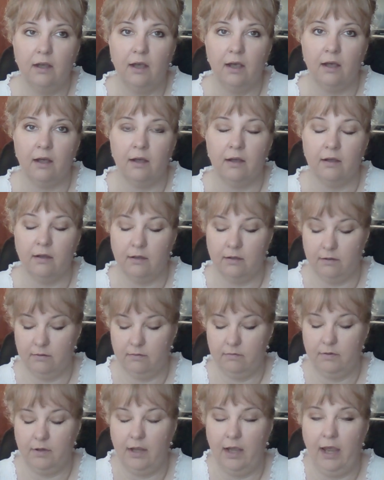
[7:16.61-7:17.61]

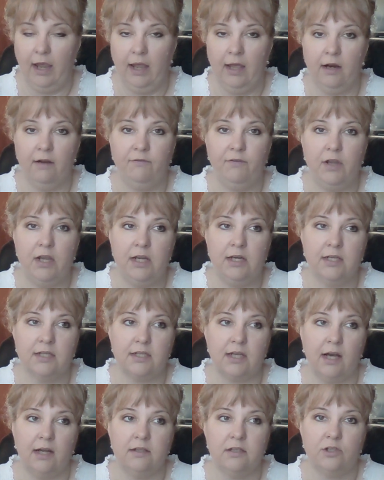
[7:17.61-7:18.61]
and if he
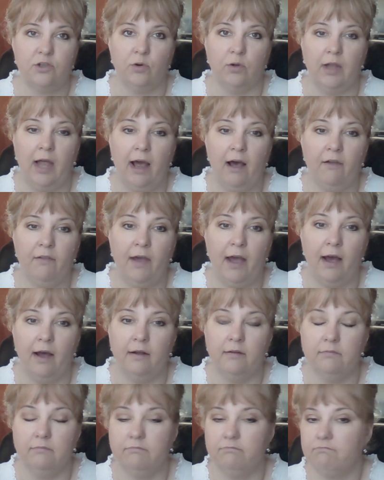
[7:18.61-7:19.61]
decides to allow
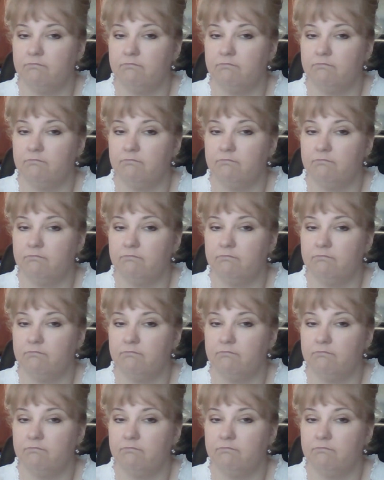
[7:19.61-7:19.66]
that